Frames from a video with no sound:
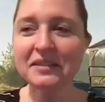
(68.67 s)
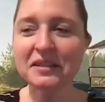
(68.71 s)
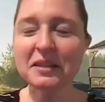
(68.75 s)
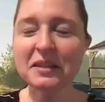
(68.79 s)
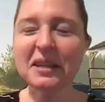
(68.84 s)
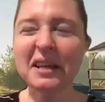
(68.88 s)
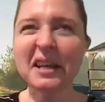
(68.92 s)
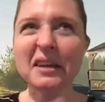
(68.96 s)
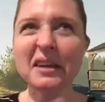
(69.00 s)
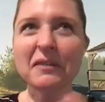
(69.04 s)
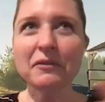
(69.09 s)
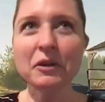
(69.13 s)
They're
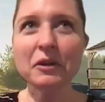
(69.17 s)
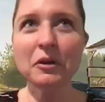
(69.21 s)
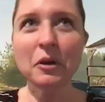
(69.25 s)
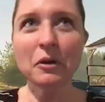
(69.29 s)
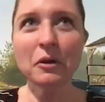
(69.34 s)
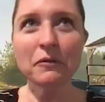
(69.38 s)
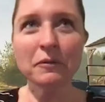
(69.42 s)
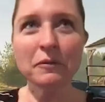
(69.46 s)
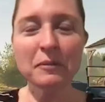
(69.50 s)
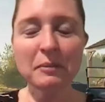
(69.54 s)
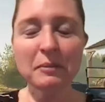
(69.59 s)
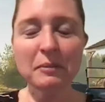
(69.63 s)
like, if you
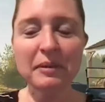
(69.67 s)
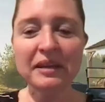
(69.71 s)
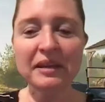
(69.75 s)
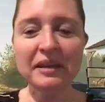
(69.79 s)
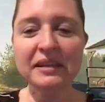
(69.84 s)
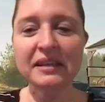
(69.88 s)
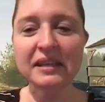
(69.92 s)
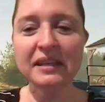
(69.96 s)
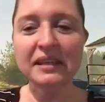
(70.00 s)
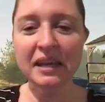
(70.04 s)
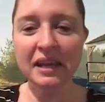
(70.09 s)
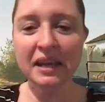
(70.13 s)
go from the
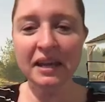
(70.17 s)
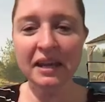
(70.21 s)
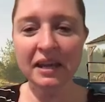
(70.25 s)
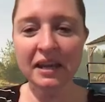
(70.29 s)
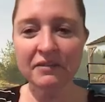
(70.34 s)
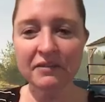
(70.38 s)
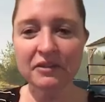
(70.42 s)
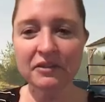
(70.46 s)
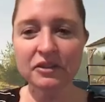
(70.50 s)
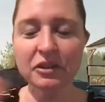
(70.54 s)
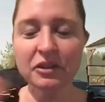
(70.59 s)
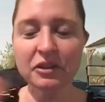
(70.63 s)
beginning
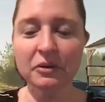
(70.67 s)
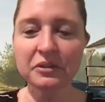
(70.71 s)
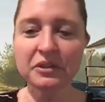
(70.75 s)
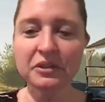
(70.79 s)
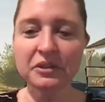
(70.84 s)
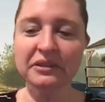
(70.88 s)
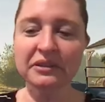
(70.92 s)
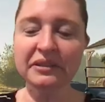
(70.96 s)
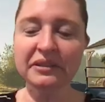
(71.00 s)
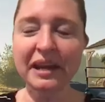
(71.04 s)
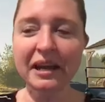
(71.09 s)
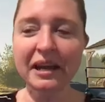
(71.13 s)
of the show
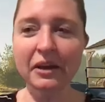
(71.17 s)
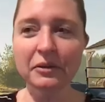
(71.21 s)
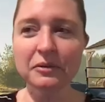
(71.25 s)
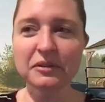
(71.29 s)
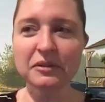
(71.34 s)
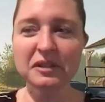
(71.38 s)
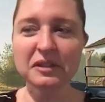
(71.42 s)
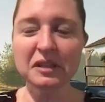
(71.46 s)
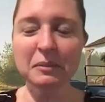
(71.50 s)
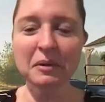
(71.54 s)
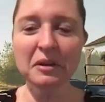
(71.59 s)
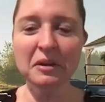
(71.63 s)
till now,
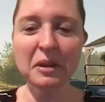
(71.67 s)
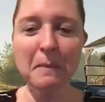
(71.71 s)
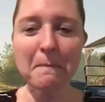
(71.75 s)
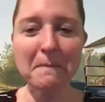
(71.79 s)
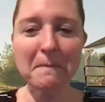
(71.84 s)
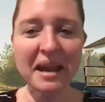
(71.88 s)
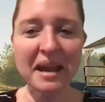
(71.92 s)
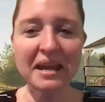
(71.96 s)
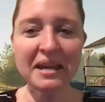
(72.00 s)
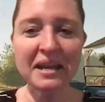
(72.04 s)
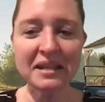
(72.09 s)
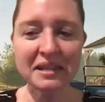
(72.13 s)
some of the
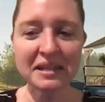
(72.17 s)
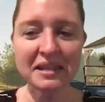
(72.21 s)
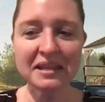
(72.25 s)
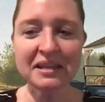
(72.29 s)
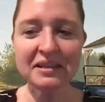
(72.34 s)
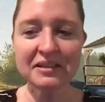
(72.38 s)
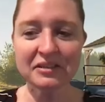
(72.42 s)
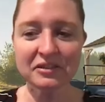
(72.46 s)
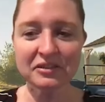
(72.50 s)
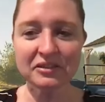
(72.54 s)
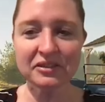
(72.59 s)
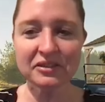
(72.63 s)
main
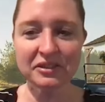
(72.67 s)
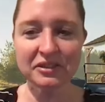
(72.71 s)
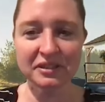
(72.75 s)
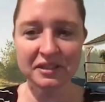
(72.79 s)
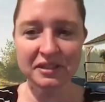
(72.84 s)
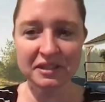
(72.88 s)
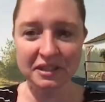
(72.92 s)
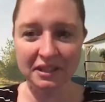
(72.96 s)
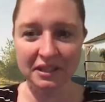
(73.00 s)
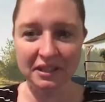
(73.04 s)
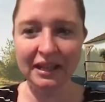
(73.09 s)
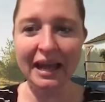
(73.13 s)
things are
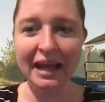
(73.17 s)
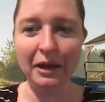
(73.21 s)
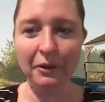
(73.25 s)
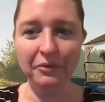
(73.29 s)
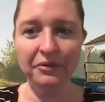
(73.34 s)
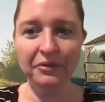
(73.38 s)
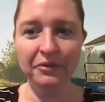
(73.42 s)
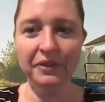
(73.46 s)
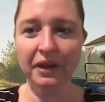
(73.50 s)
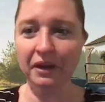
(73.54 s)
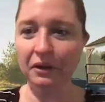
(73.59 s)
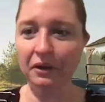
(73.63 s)
still
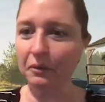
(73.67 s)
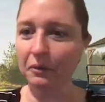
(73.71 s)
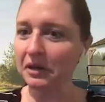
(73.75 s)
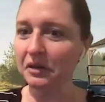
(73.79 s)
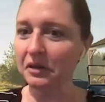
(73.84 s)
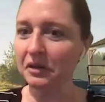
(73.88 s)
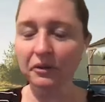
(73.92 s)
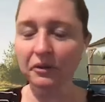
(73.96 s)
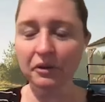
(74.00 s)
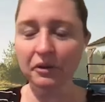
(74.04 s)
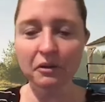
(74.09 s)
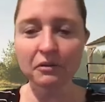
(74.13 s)
out there. We
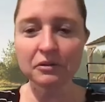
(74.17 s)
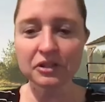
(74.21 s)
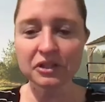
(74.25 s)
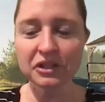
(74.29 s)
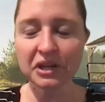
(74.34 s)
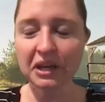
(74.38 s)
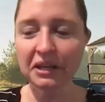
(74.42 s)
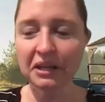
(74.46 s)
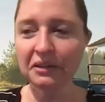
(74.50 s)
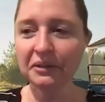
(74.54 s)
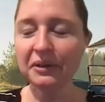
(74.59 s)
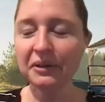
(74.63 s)
don't know mm-hmm. who
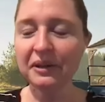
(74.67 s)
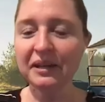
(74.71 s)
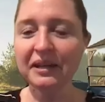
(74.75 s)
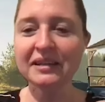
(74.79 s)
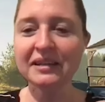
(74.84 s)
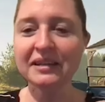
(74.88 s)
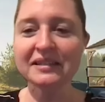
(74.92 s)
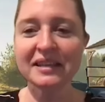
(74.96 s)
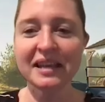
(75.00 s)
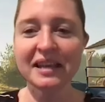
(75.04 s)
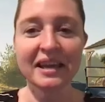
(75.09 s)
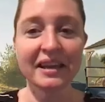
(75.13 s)
shot
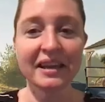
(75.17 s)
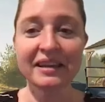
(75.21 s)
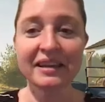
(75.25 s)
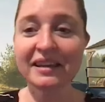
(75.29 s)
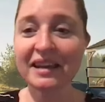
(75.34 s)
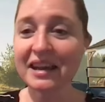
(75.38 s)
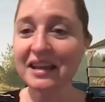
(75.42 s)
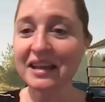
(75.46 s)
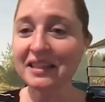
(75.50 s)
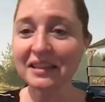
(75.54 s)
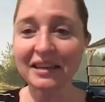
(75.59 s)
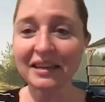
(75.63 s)
Lucas.
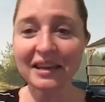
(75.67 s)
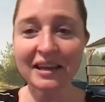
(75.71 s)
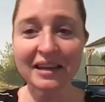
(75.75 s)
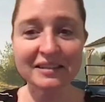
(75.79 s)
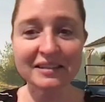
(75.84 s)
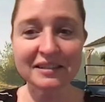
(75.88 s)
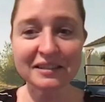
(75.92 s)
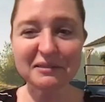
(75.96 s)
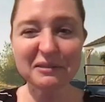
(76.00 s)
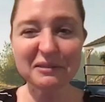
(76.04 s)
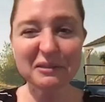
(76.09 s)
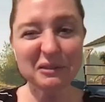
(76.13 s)
Nathan
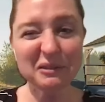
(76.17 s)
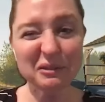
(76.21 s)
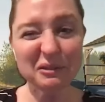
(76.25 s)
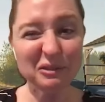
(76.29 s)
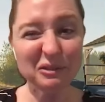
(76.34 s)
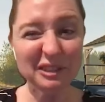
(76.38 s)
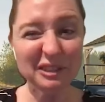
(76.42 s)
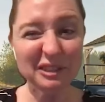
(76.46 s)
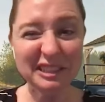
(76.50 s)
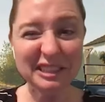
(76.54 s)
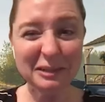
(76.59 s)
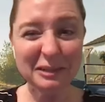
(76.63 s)
hasn't
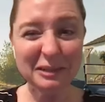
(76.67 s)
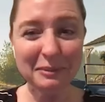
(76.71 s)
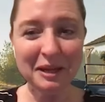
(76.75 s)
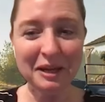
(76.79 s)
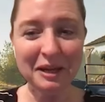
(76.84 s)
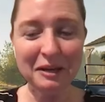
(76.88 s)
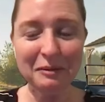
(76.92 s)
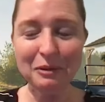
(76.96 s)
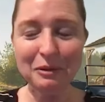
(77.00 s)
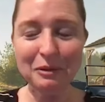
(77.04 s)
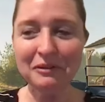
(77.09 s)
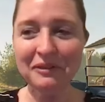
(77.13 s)
really
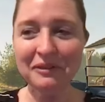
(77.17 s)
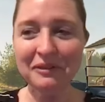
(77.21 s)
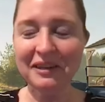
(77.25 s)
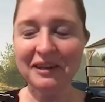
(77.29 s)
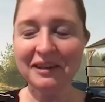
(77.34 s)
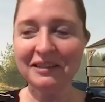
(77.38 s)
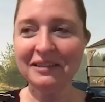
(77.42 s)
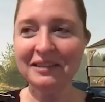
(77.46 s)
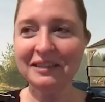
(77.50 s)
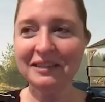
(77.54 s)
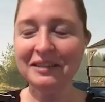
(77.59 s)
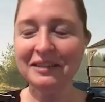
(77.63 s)
made a move
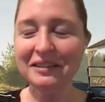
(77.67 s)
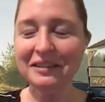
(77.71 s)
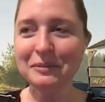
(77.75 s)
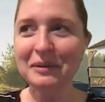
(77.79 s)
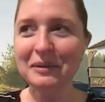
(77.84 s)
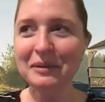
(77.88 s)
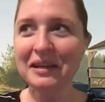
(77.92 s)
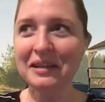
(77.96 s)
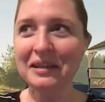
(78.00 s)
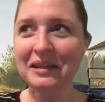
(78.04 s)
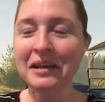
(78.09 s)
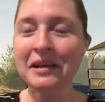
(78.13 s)
on
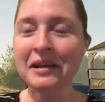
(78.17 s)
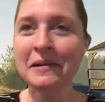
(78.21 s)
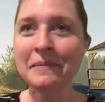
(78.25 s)
Elizabeth.